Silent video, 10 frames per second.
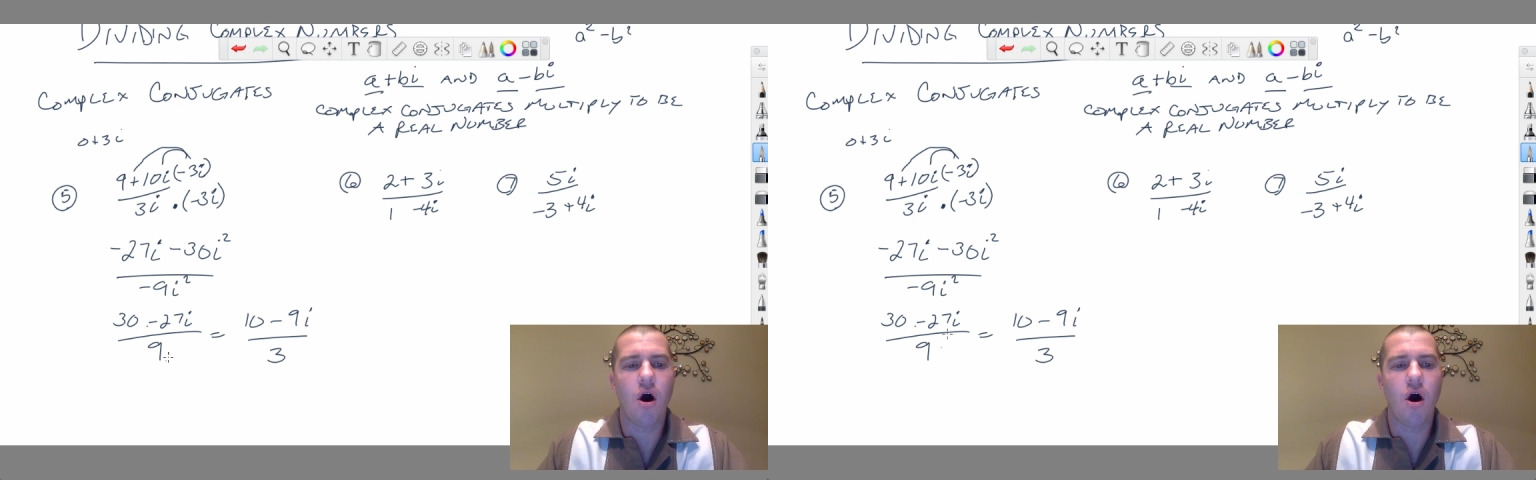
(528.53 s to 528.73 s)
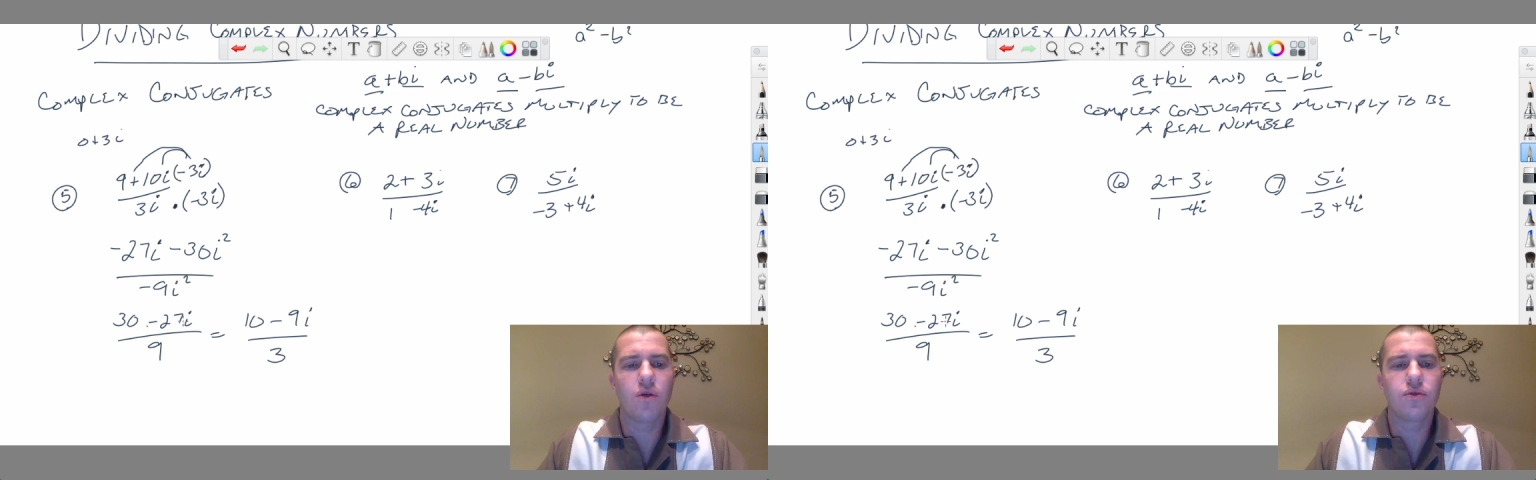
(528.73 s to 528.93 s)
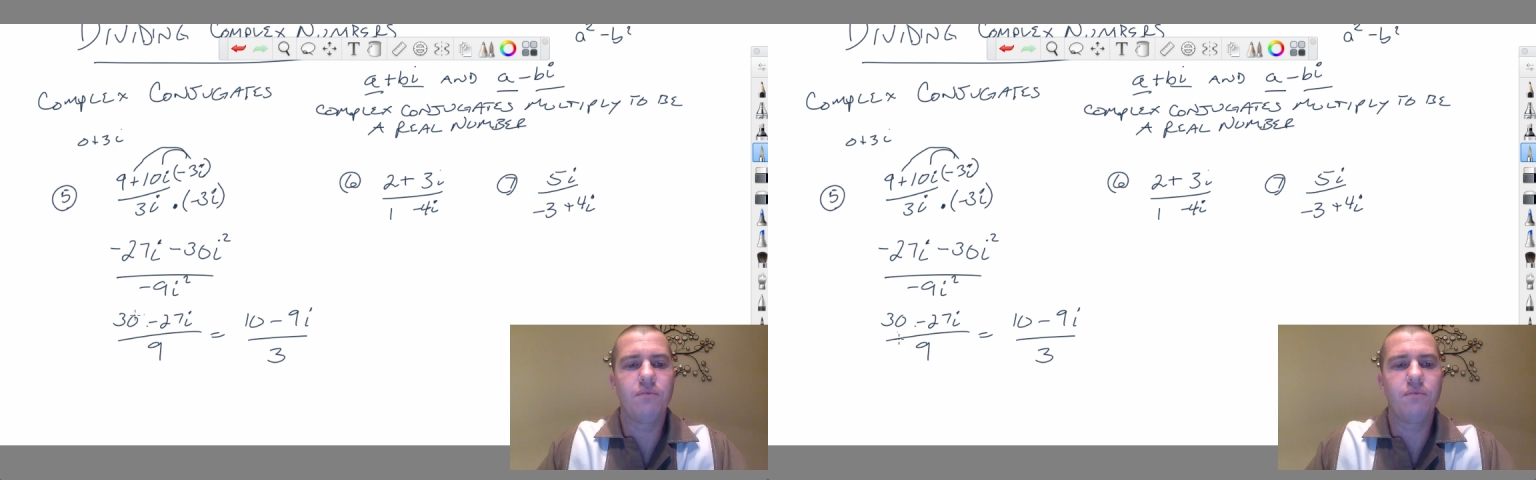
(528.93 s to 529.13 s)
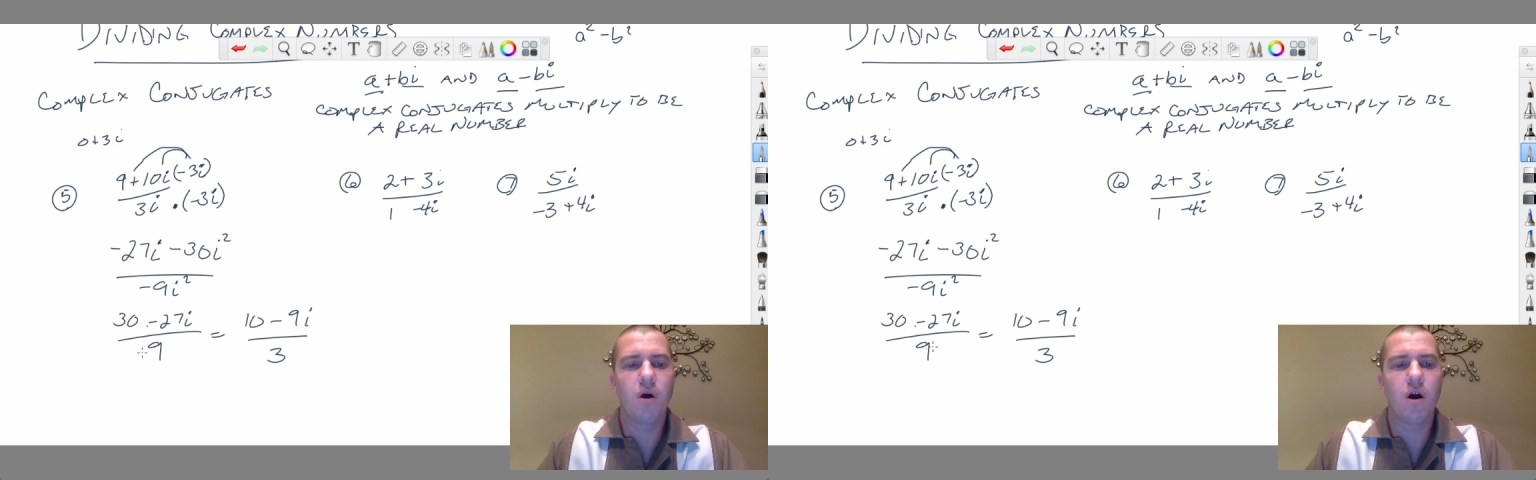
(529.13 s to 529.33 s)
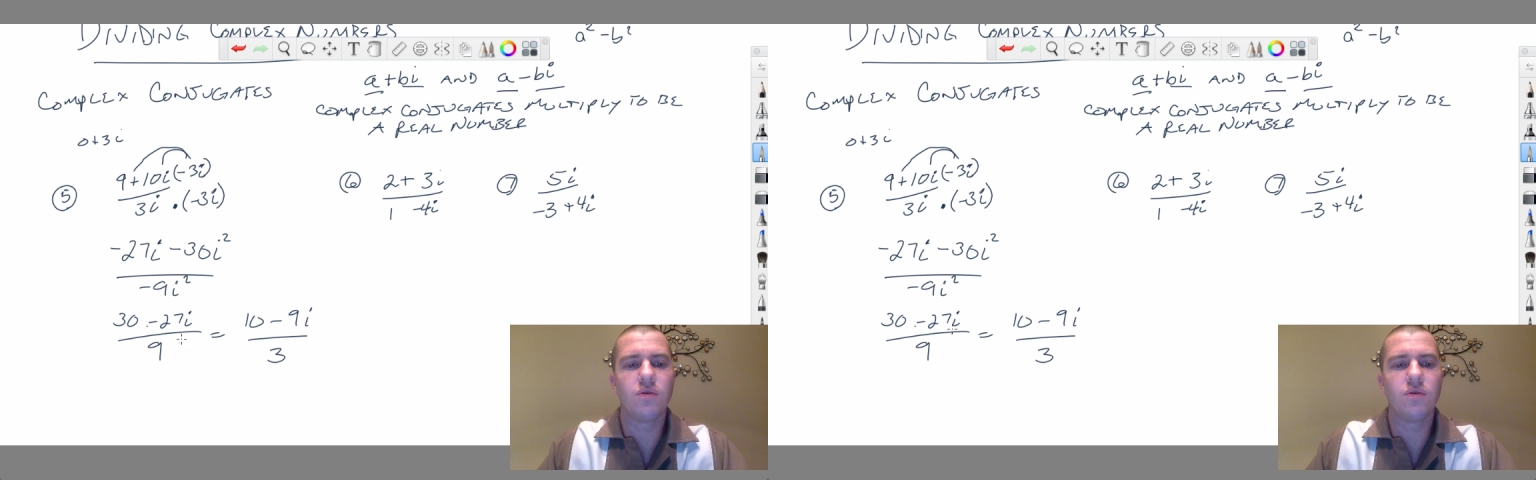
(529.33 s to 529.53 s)
all three
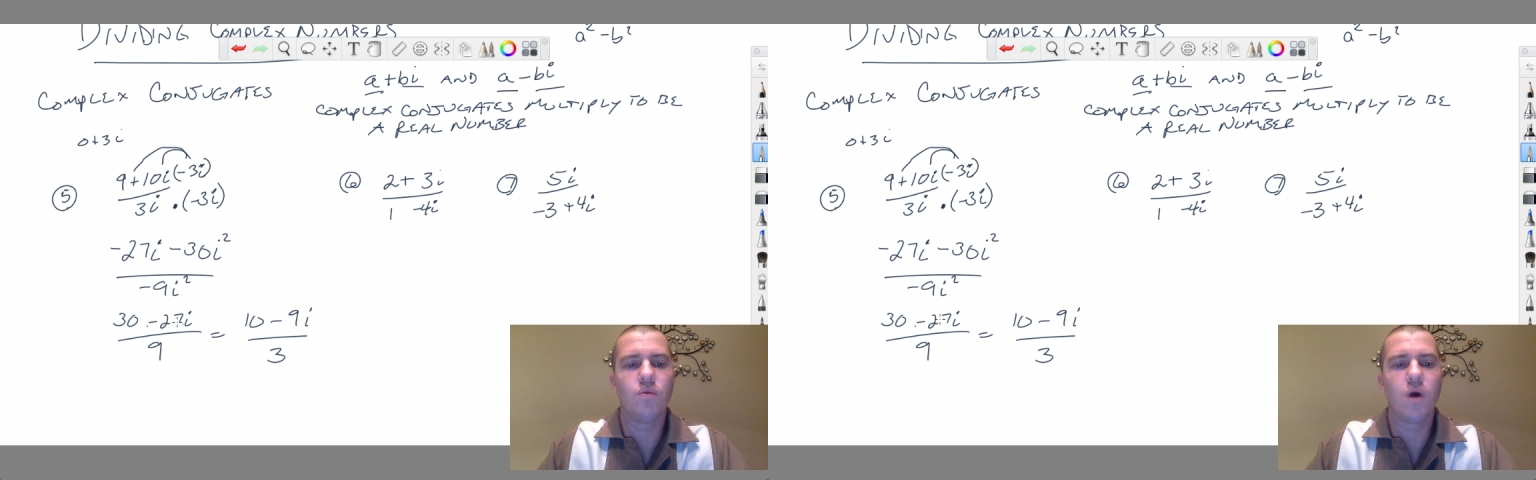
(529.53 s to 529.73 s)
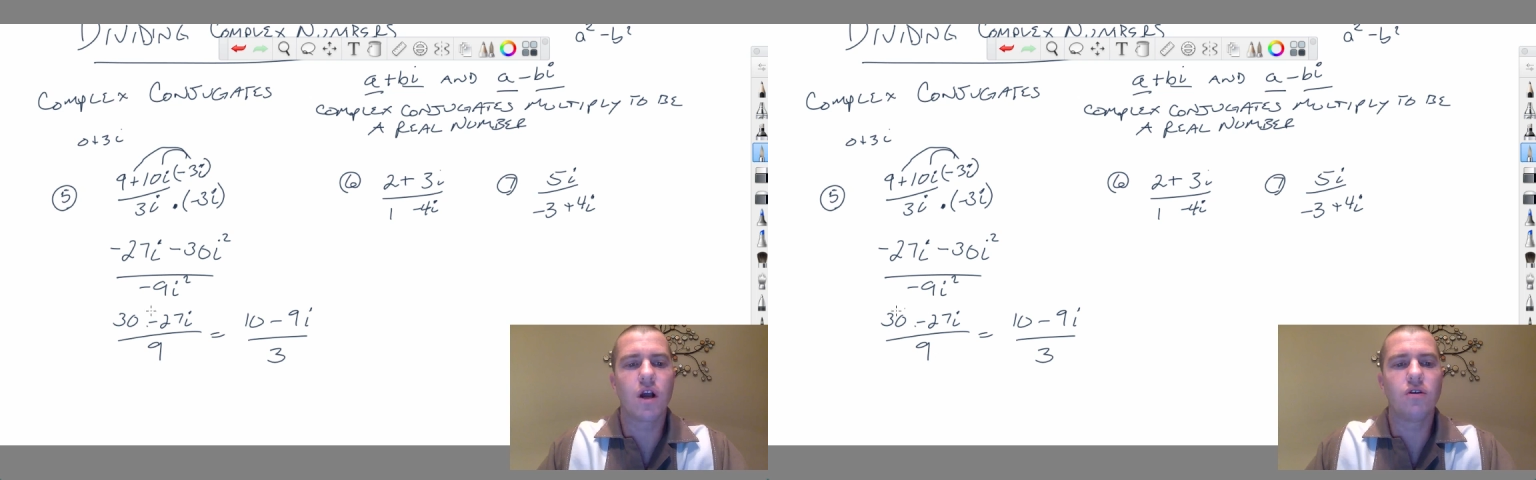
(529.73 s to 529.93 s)
parts and what